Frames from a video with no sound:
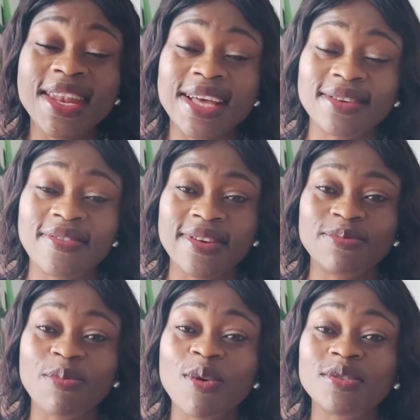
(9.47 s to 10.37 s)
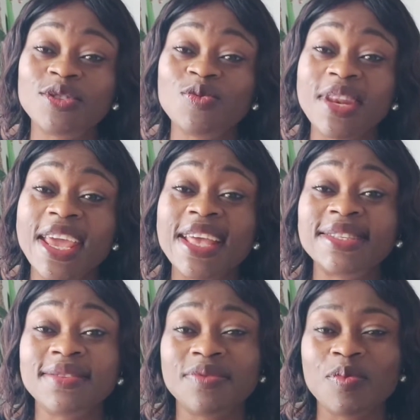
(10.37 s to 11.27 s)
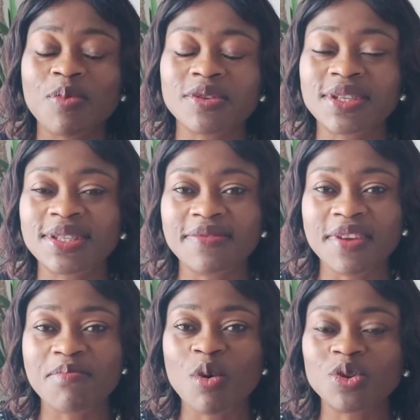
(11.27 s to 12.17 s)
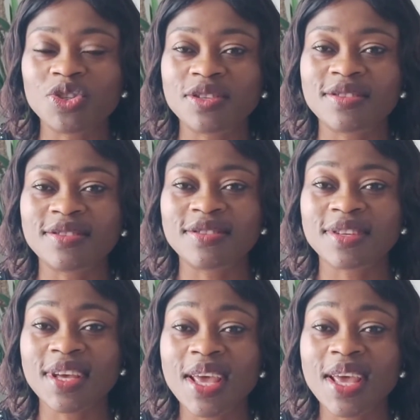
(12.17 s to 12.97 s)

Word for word: as a response to negative or positive emotions